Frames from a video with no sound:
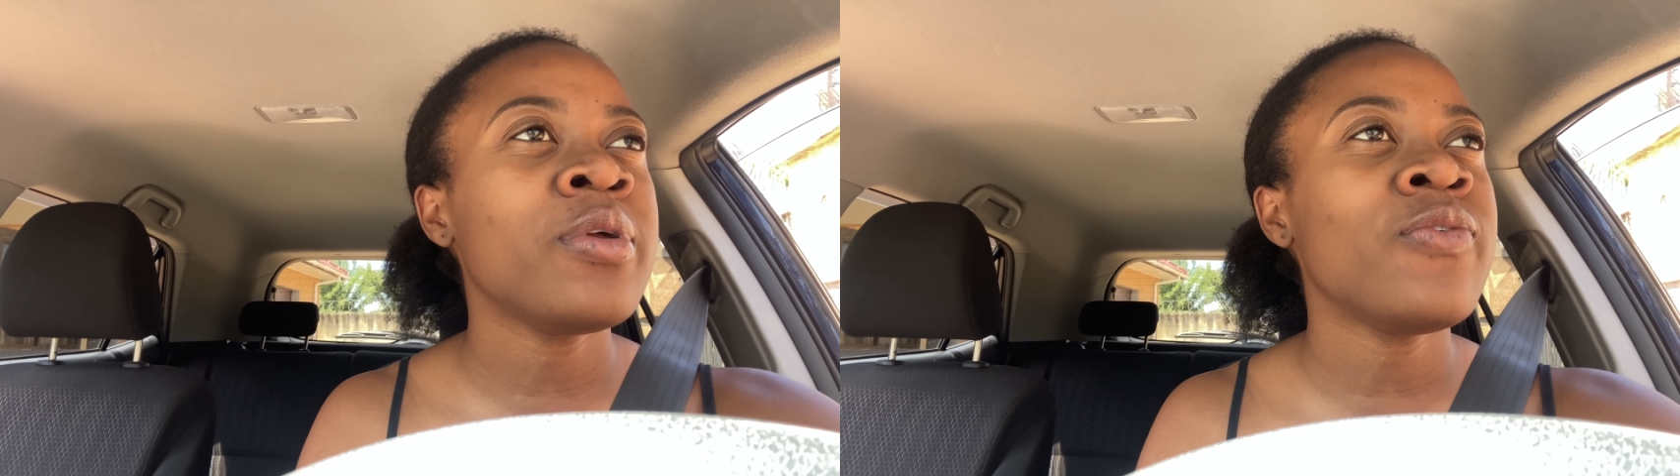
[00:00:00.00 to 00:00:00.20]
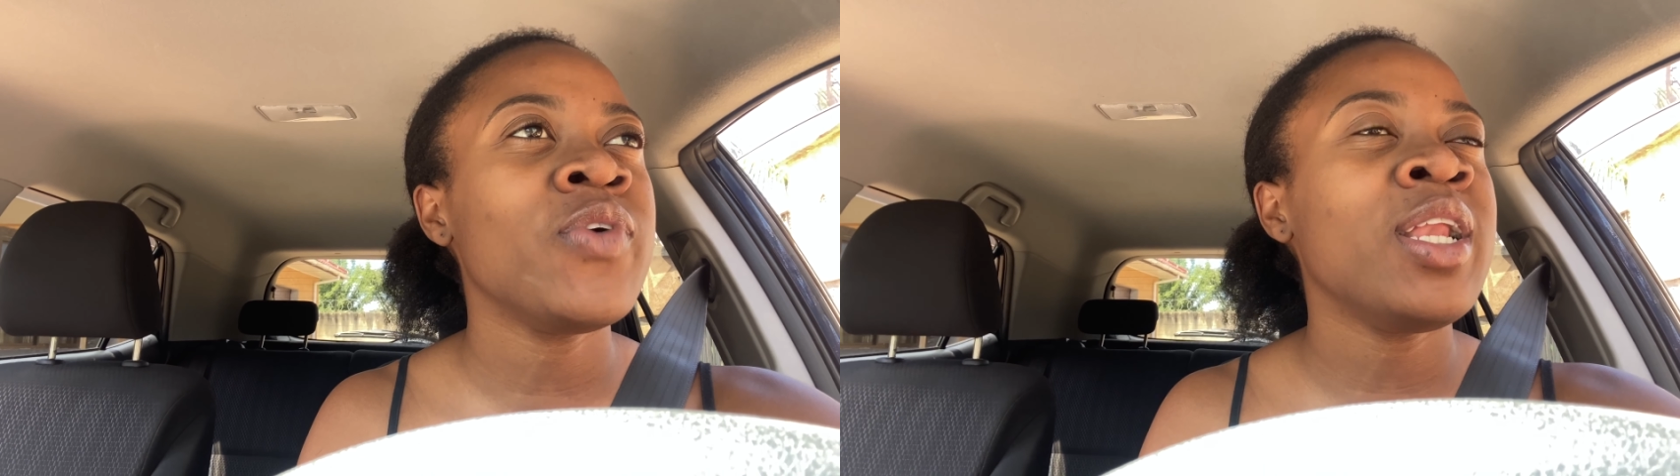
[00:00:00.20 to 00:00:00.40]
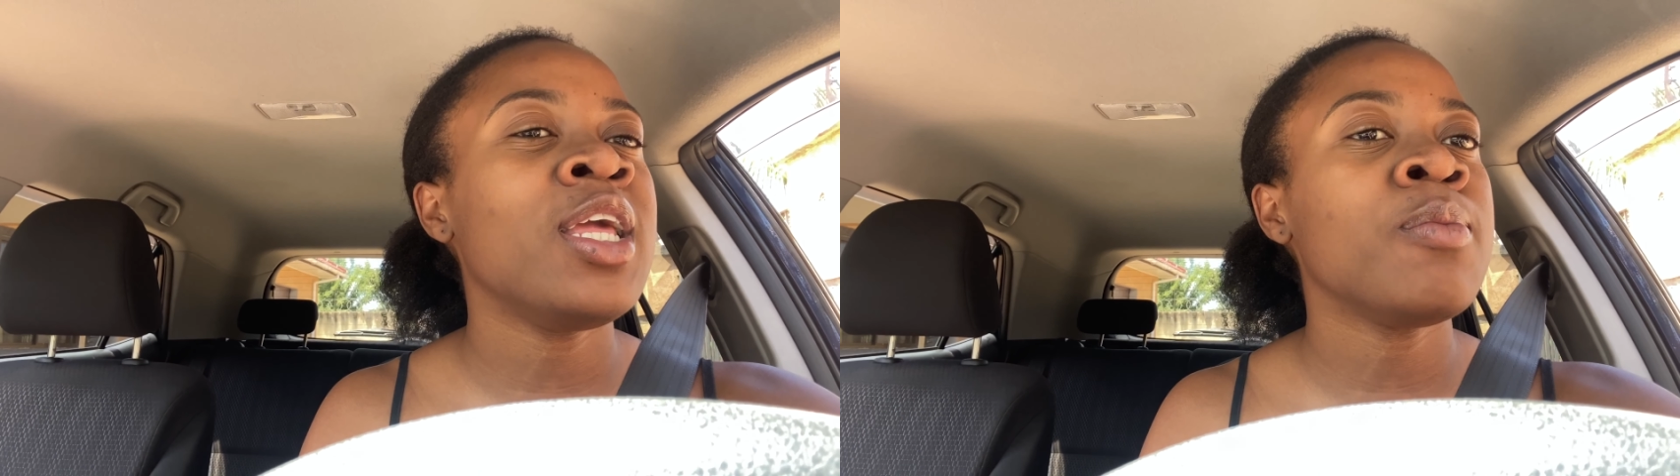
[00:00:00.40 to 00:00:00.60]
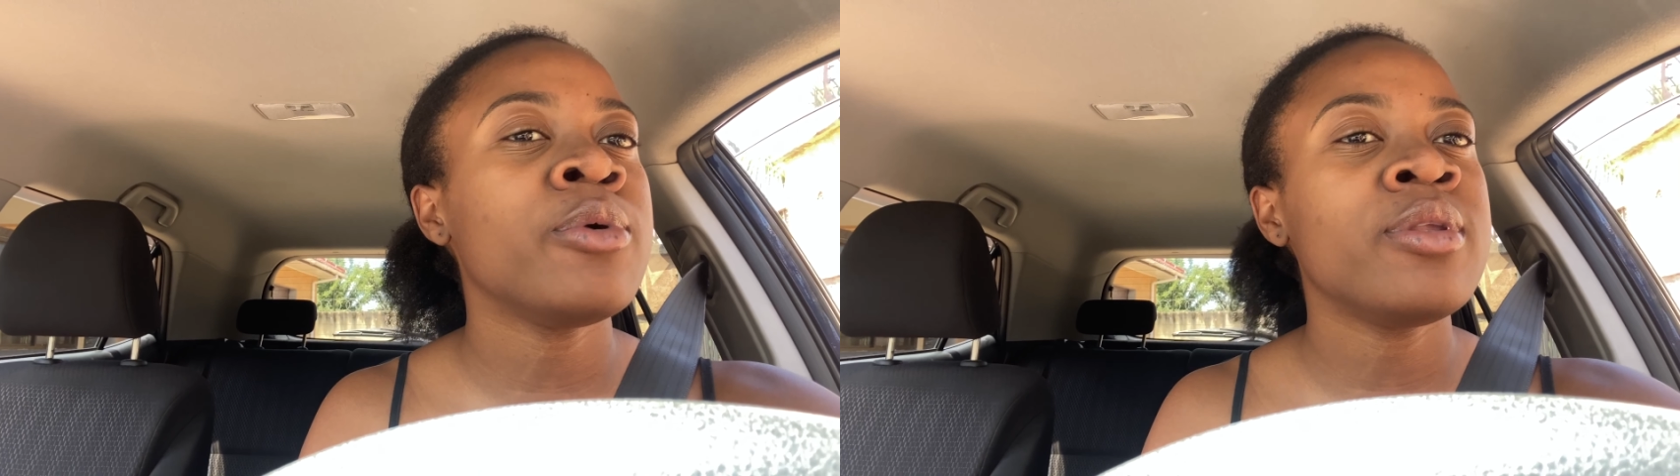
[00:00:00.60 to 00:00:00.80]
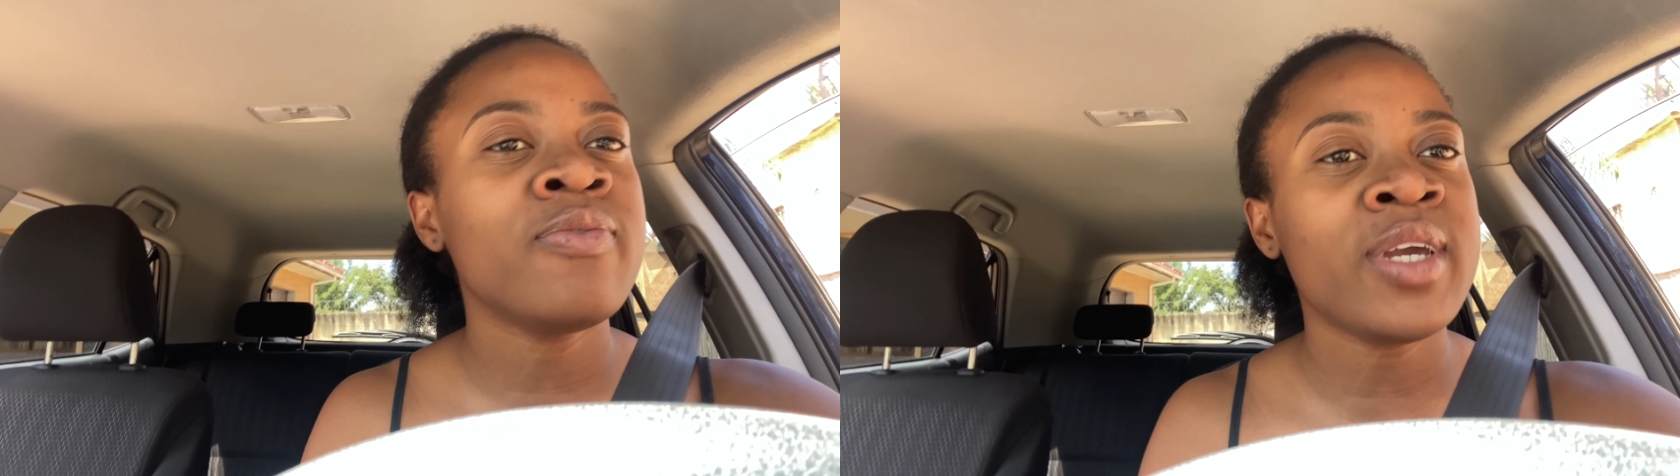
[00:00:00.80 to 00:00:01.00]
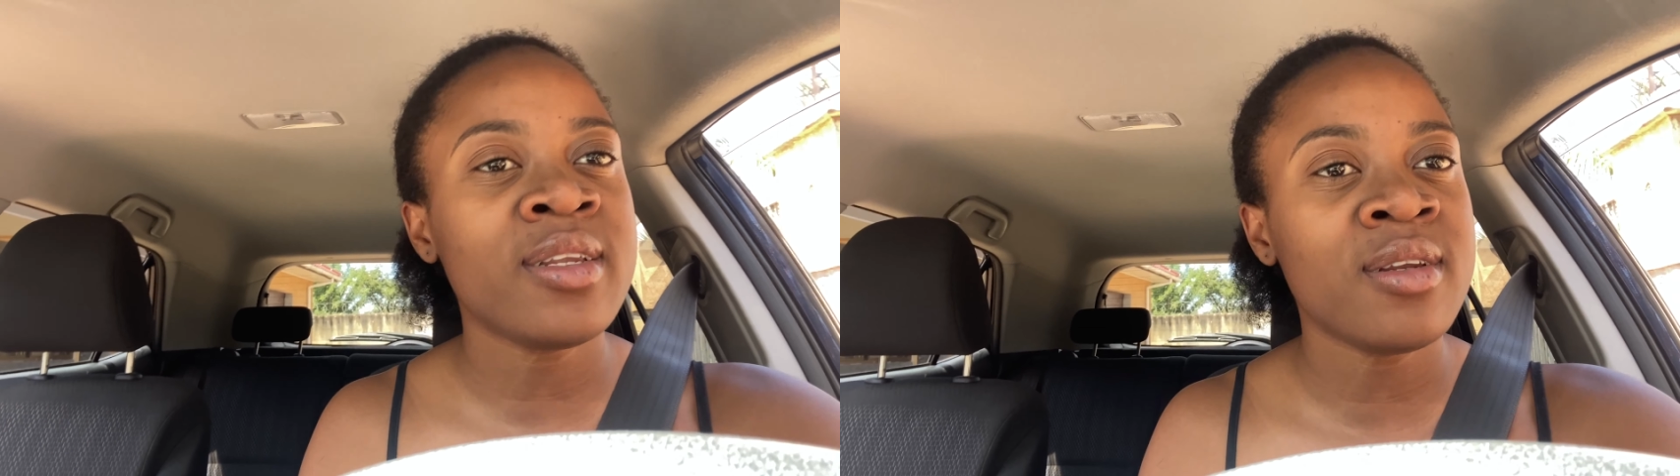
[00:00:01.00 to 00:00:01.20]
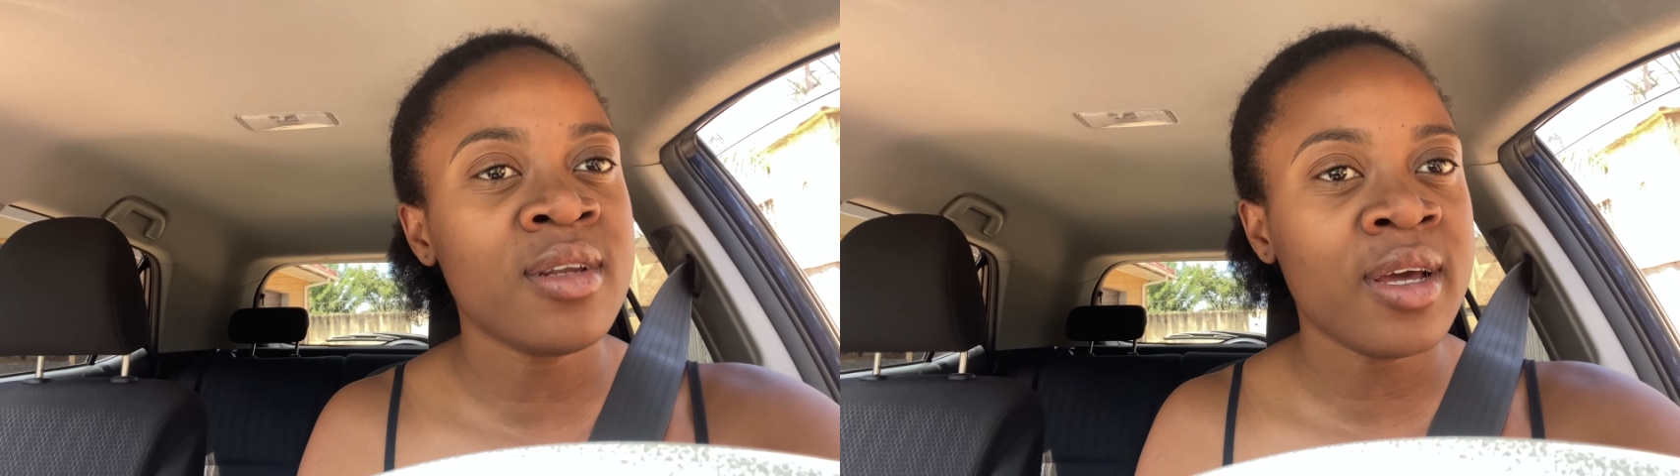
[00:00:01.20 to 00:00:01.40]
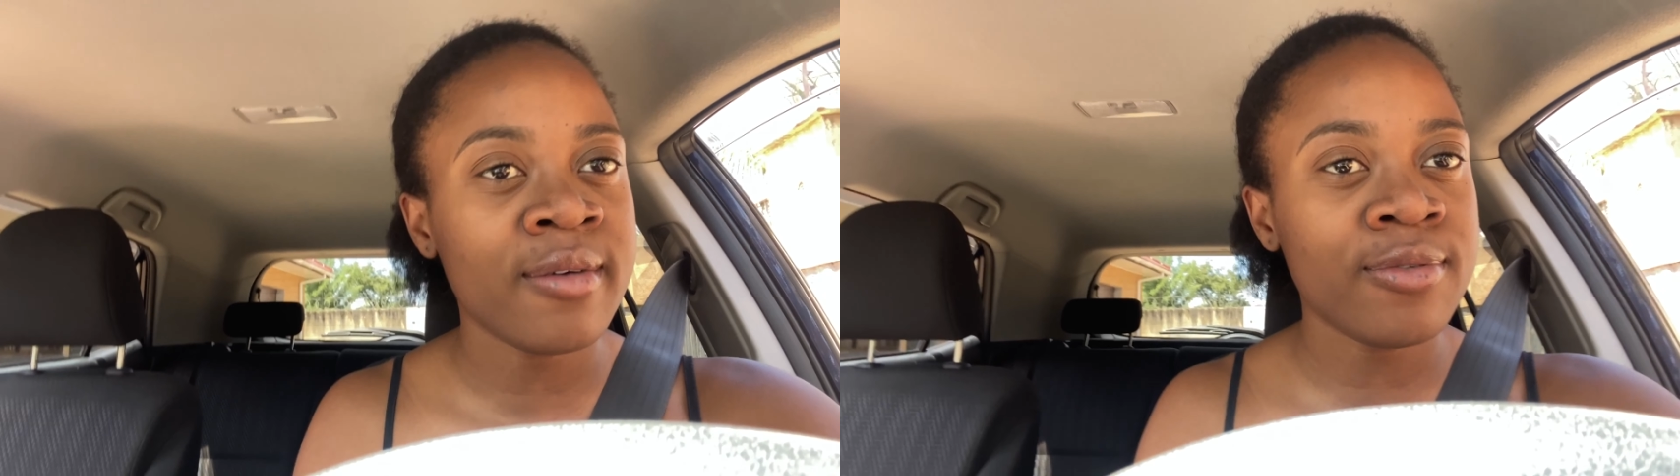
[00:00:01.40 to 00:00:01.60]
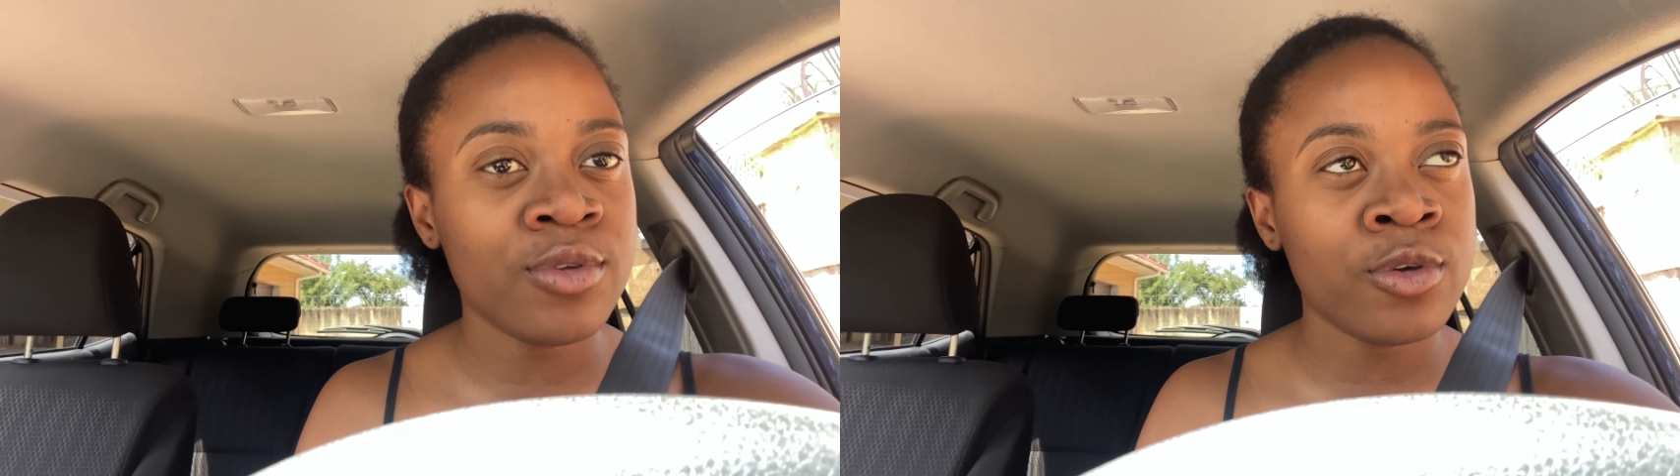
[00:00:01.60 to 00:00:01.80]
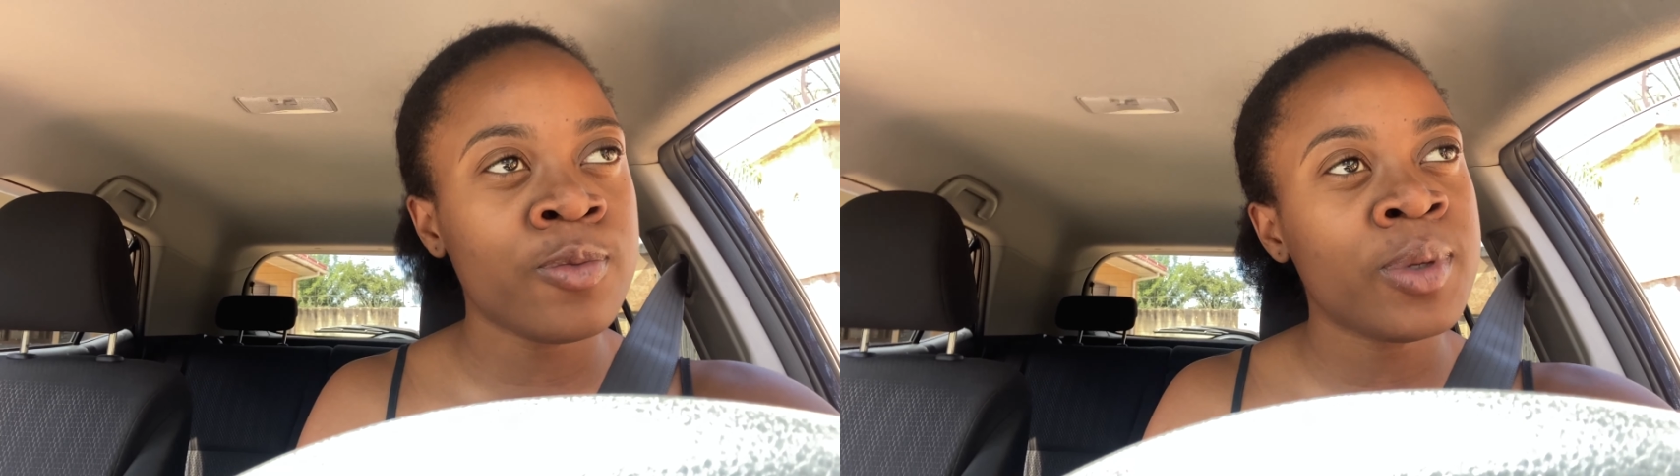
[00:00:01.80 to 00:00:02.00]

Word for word: been feeling motivated enough to